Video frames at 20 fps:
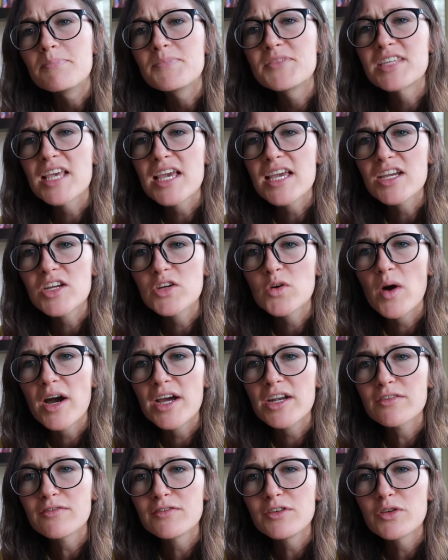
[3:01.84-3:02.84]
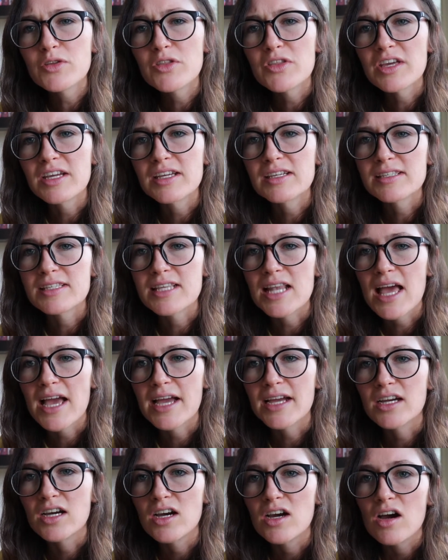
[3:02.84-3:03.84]
saying quite a few things
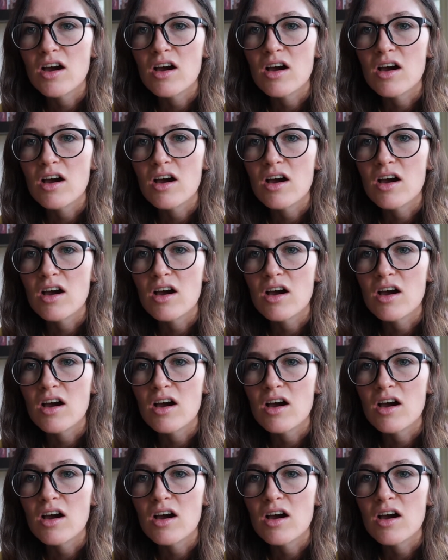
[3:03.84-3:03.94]
like,